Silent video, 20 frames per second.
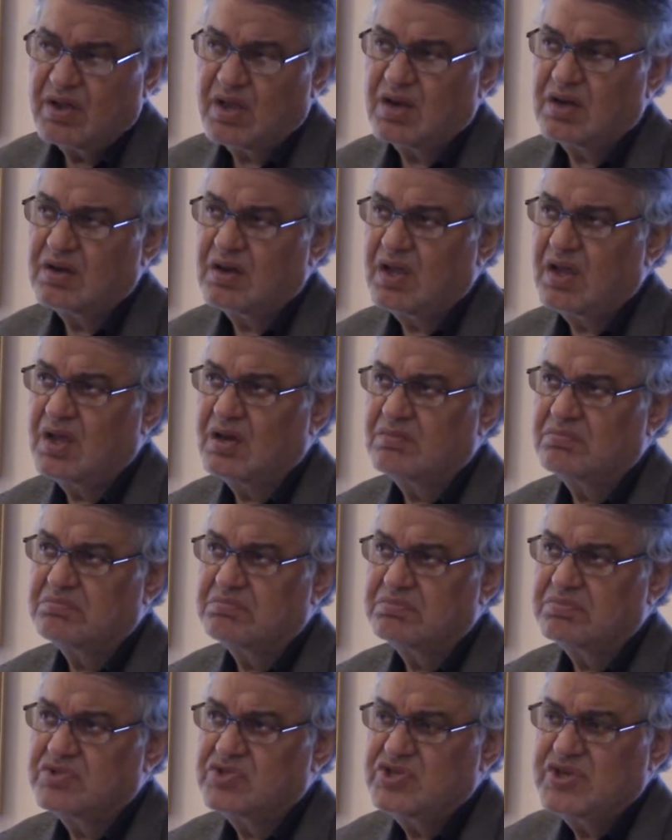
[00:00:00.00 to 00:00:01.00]
and
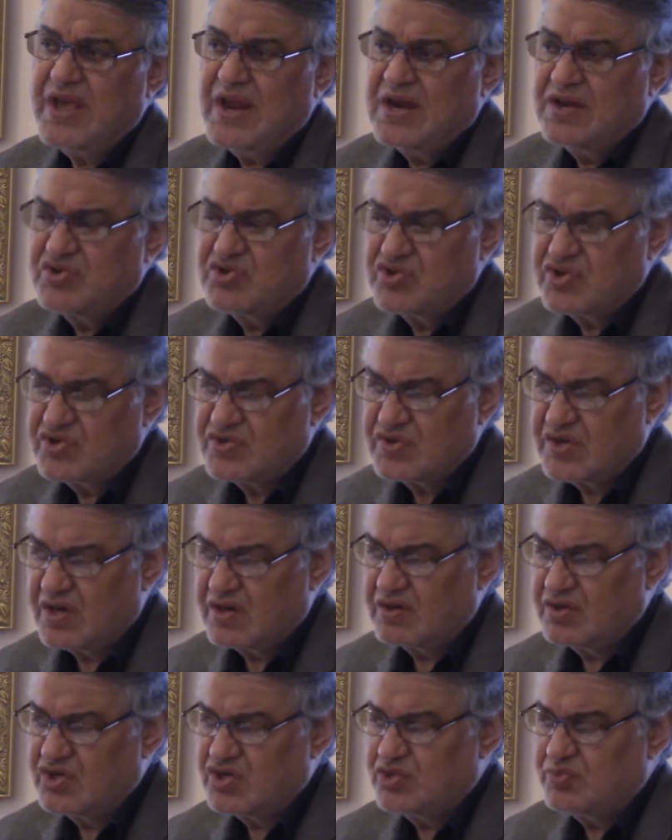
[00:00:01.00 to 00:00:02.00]
challenges and
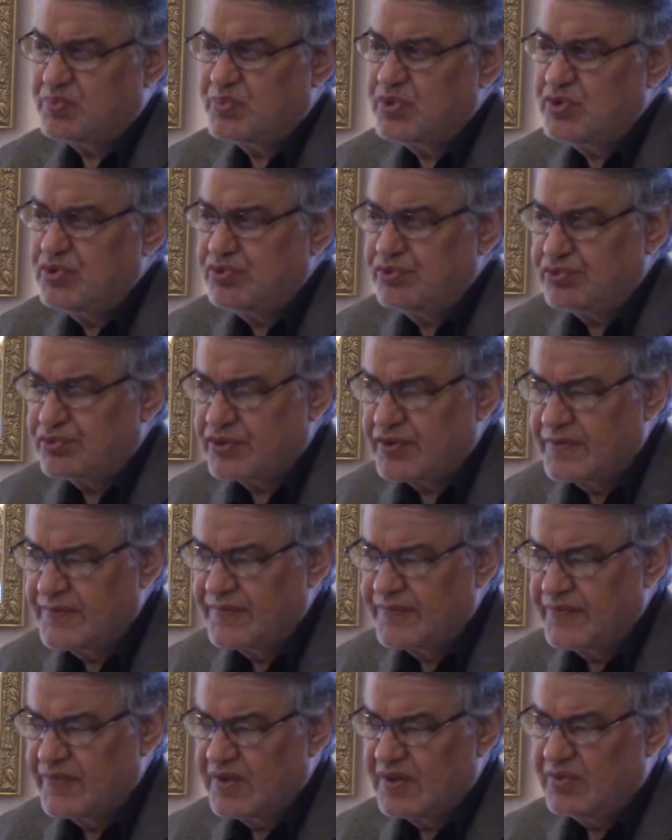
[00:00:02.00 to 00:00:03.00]
dispute
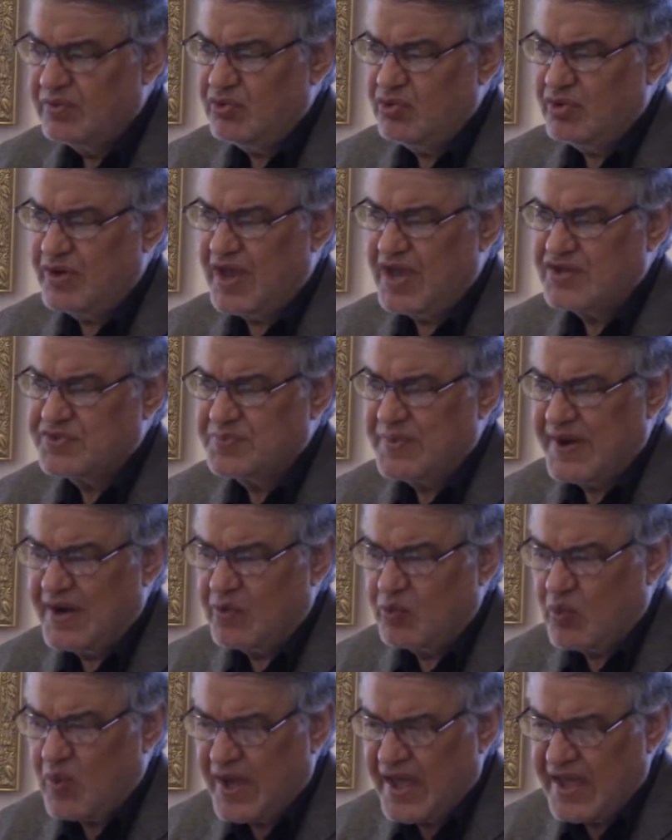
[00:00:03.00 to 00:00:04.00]
between husband and
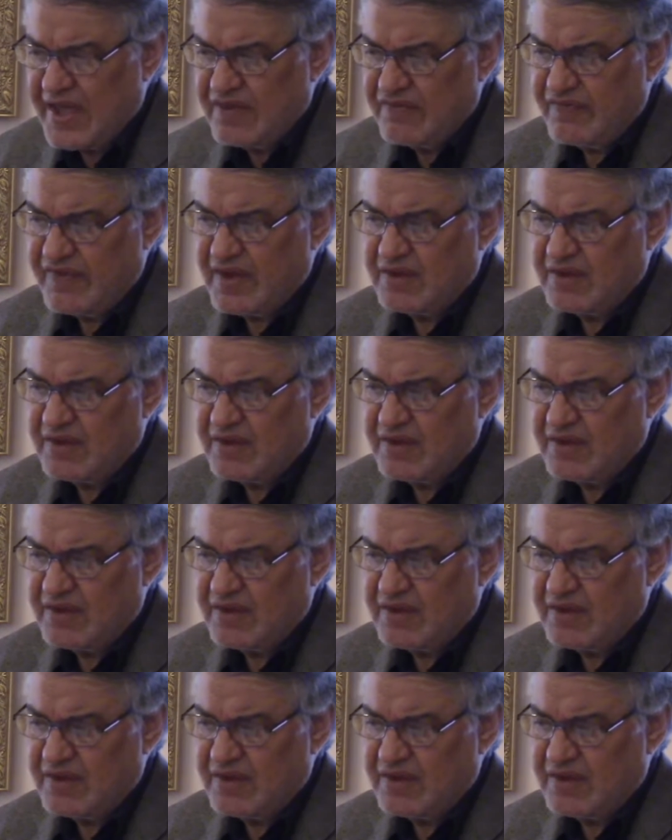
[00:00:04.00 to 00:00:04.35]
wife and